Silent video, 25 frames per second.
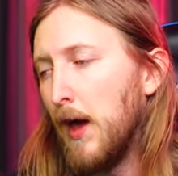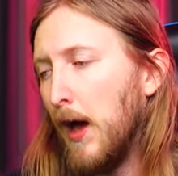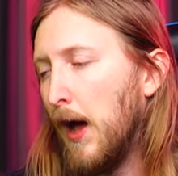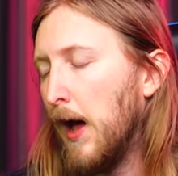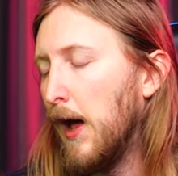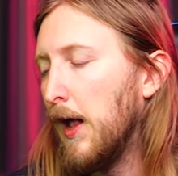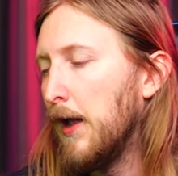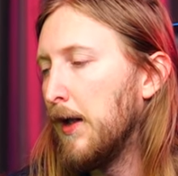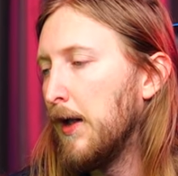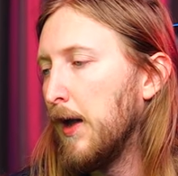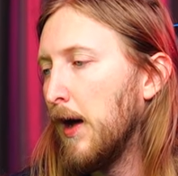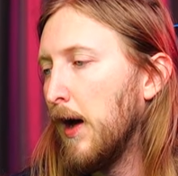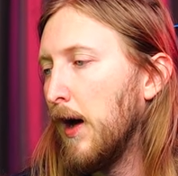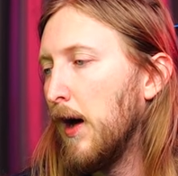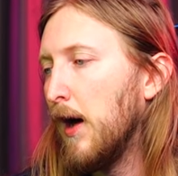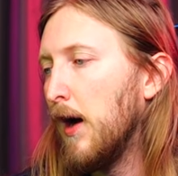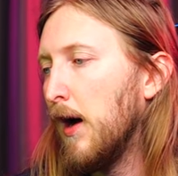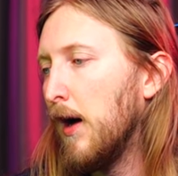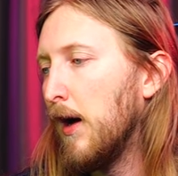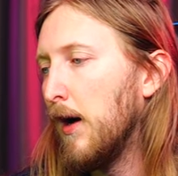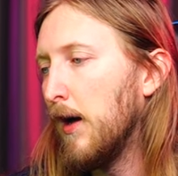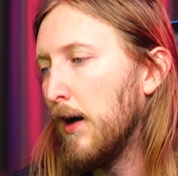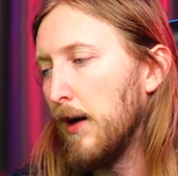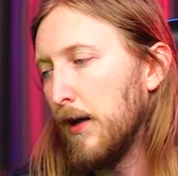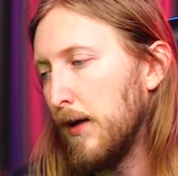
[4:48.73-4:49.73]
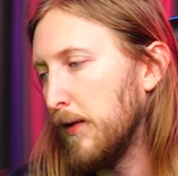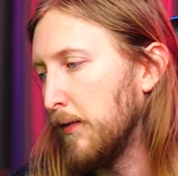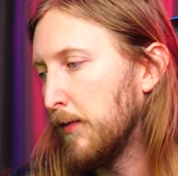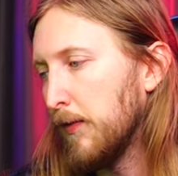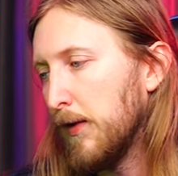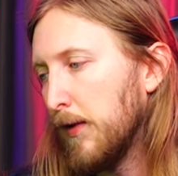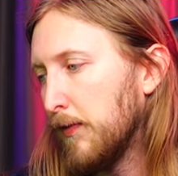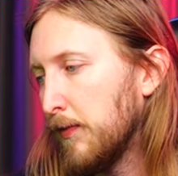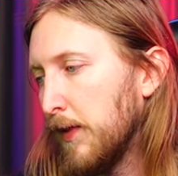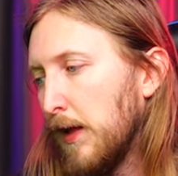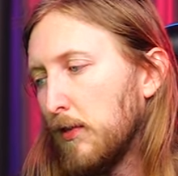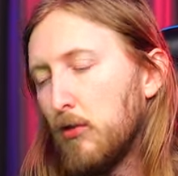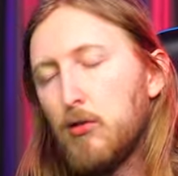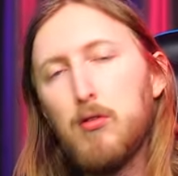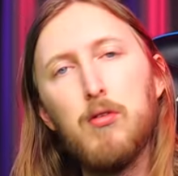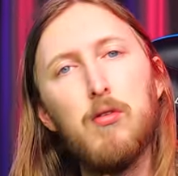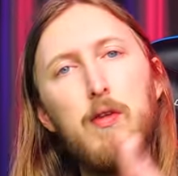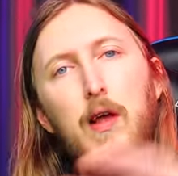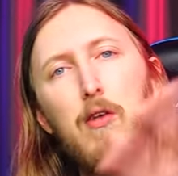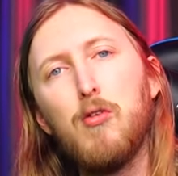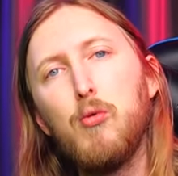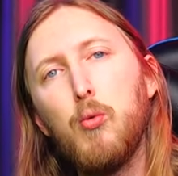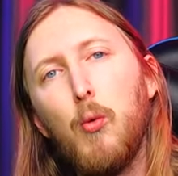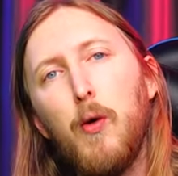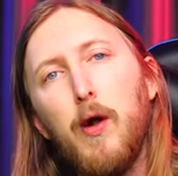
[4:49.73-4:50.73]
And uh, that's,
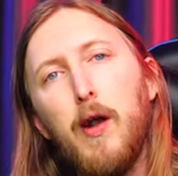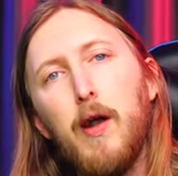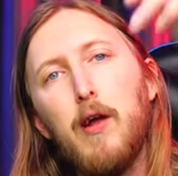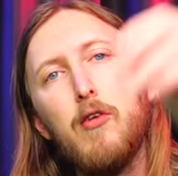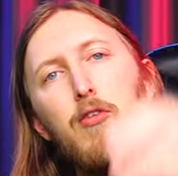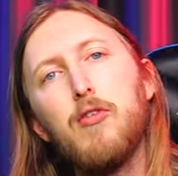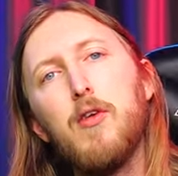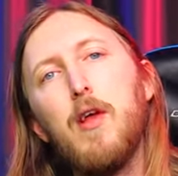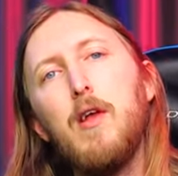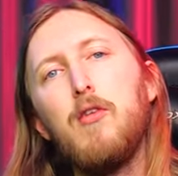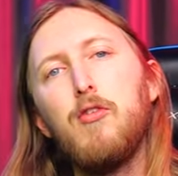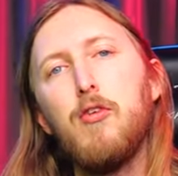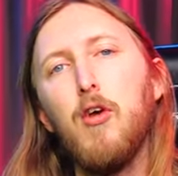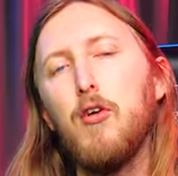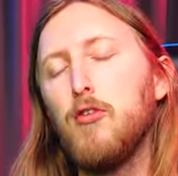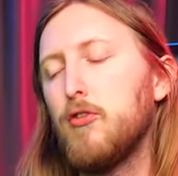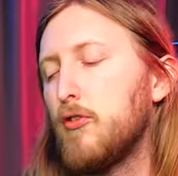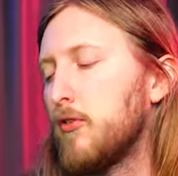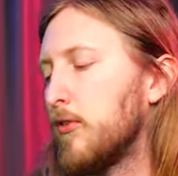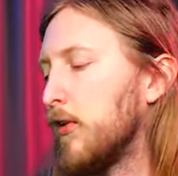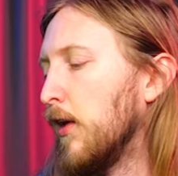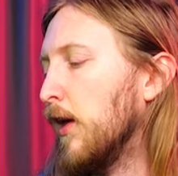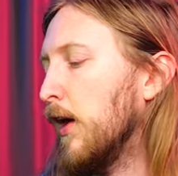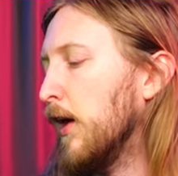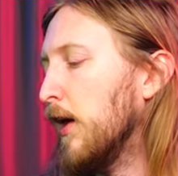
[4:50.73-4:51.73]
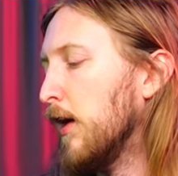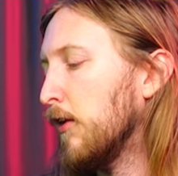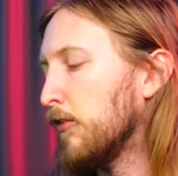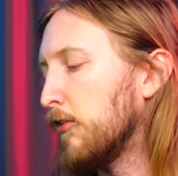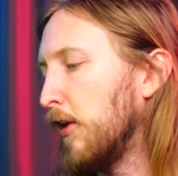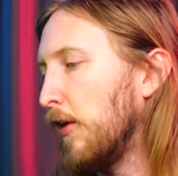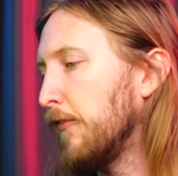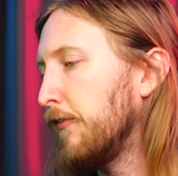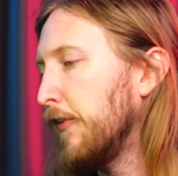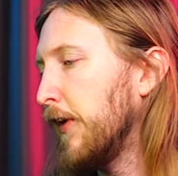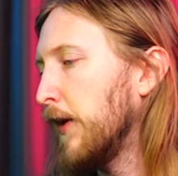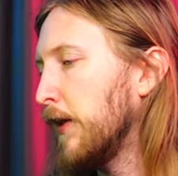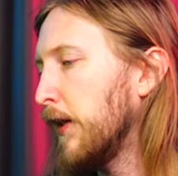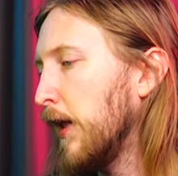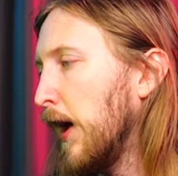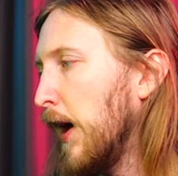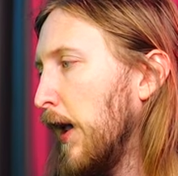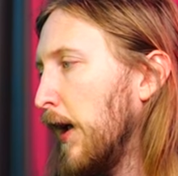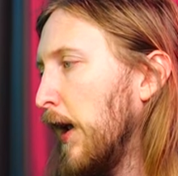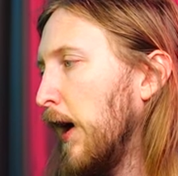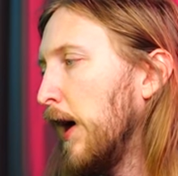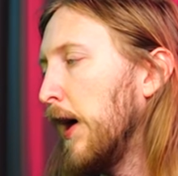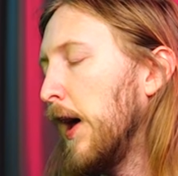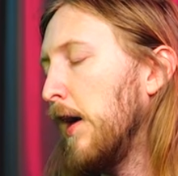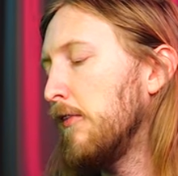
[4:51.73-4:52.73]
that's what it is. It's just something
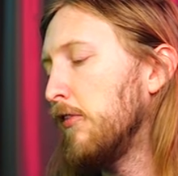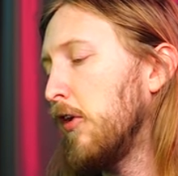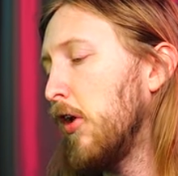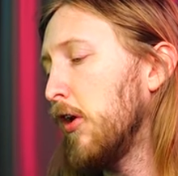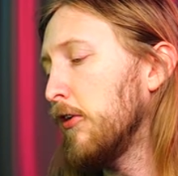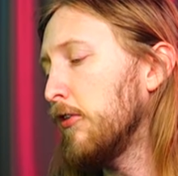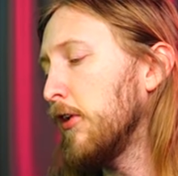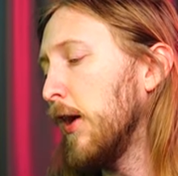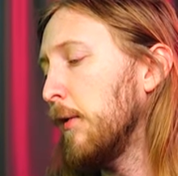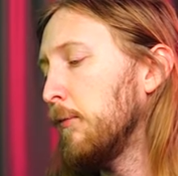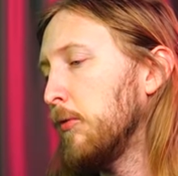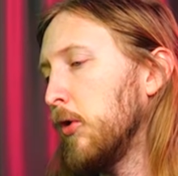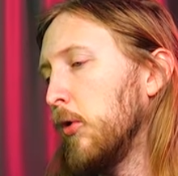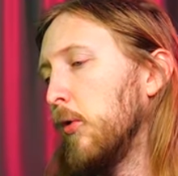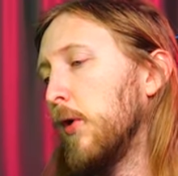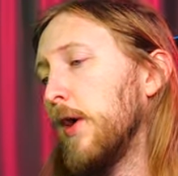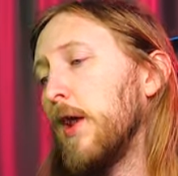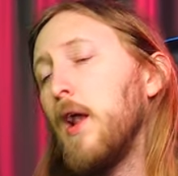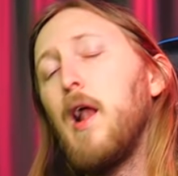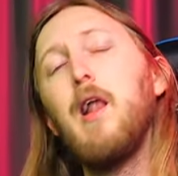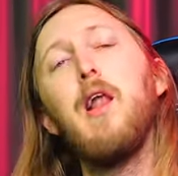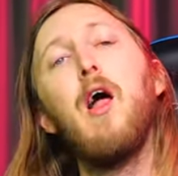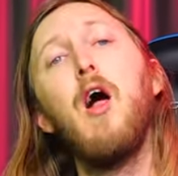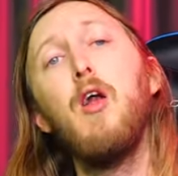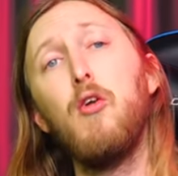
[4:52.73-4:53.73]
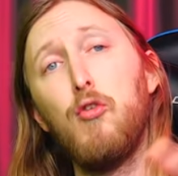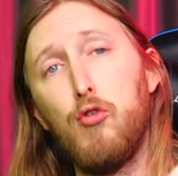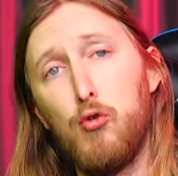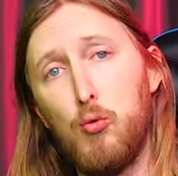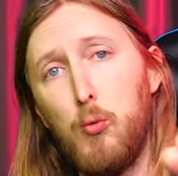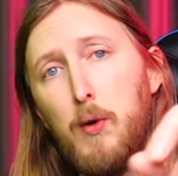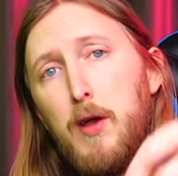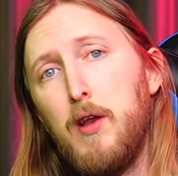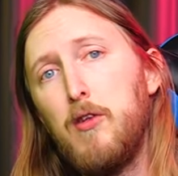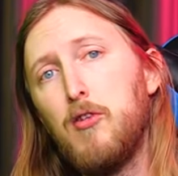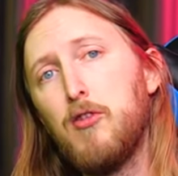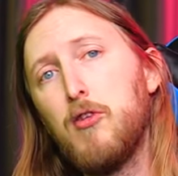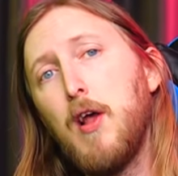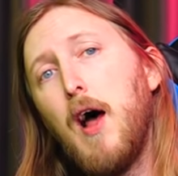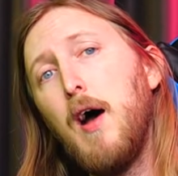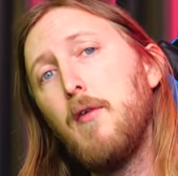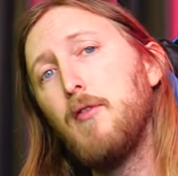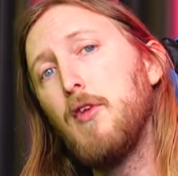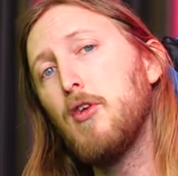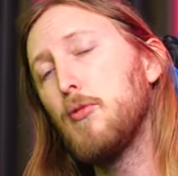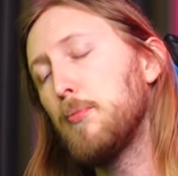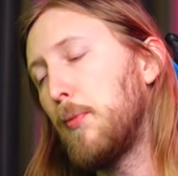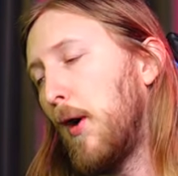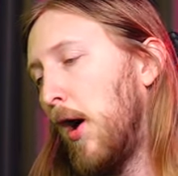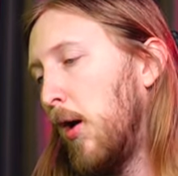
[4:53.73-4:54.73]
that I have a hard time doing. And a lot of Swedes
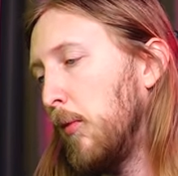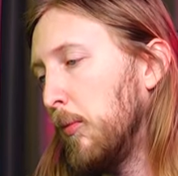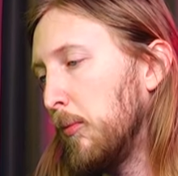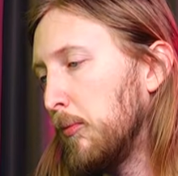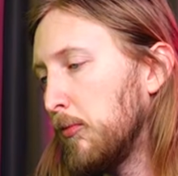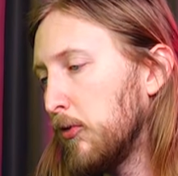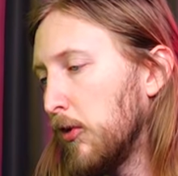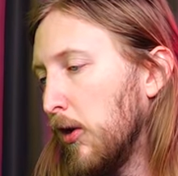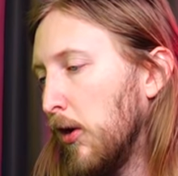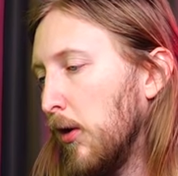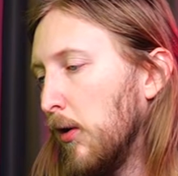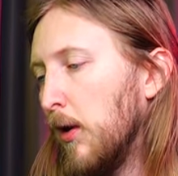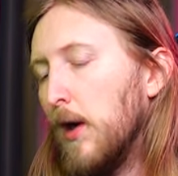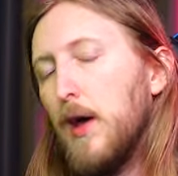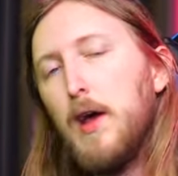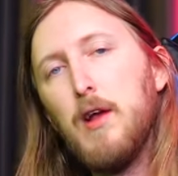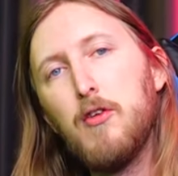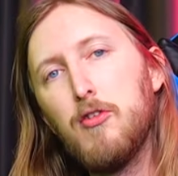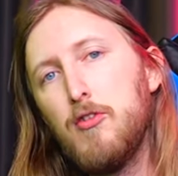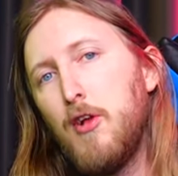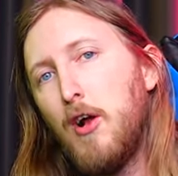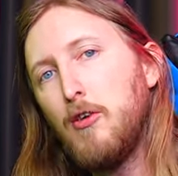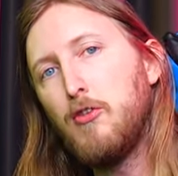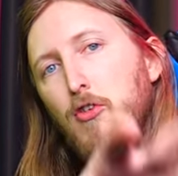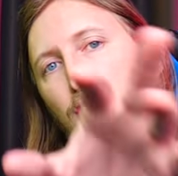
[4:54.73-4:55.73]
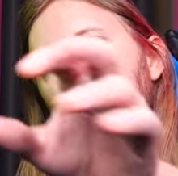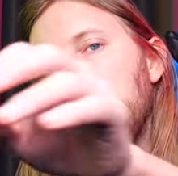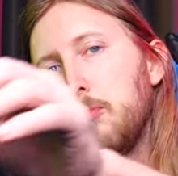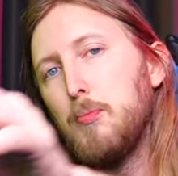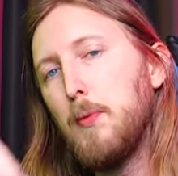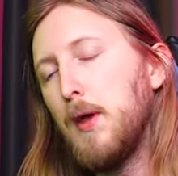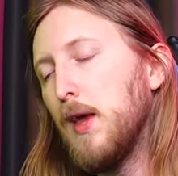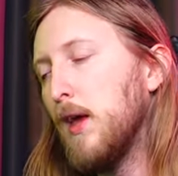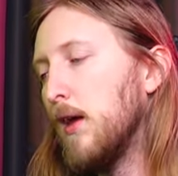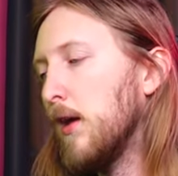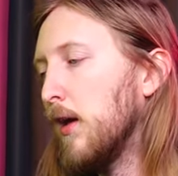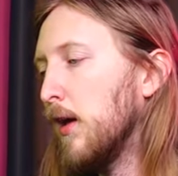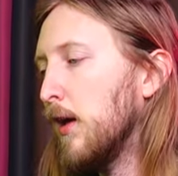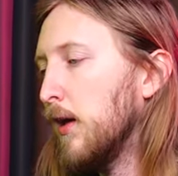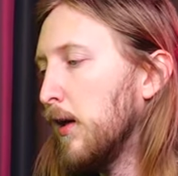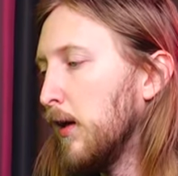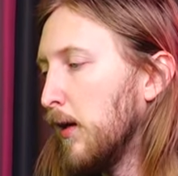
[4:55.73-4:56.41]
have this problem. So it's not just me.